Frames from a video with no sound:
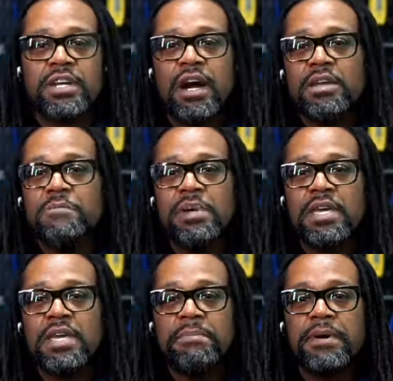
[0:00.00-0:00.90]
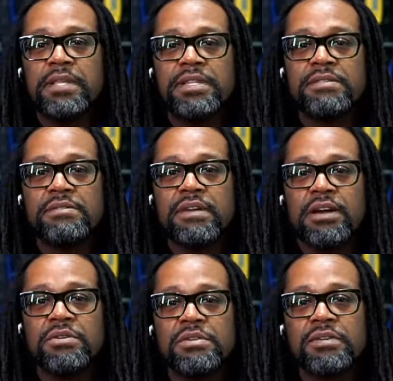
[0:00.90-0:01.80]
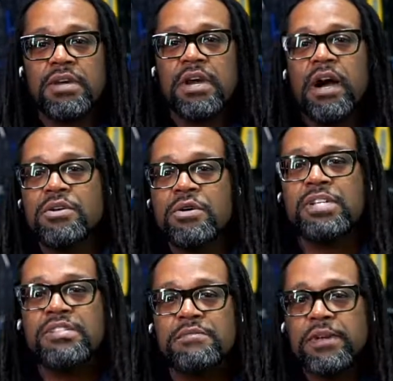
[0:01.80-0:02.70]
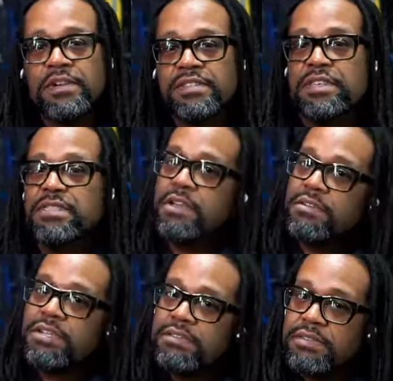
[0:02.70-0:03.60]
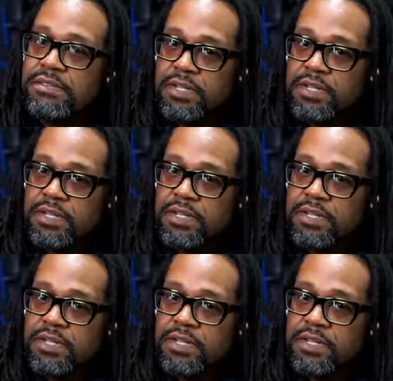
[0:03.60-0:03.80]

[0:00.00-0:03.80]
Are you picking up on this? Are you a conspiracy theorist?